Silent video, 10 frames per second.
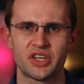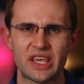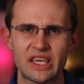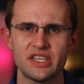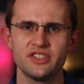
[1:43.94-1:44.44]
an
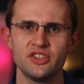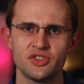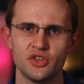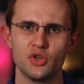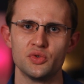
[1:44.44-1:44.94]

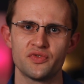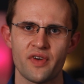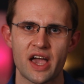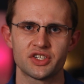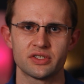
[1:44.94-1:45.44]
easy-to-use
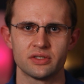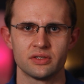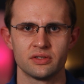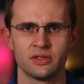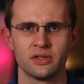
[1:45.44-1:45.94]
fashion.
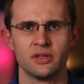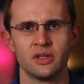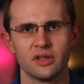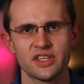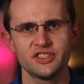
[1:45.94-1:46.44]
Let's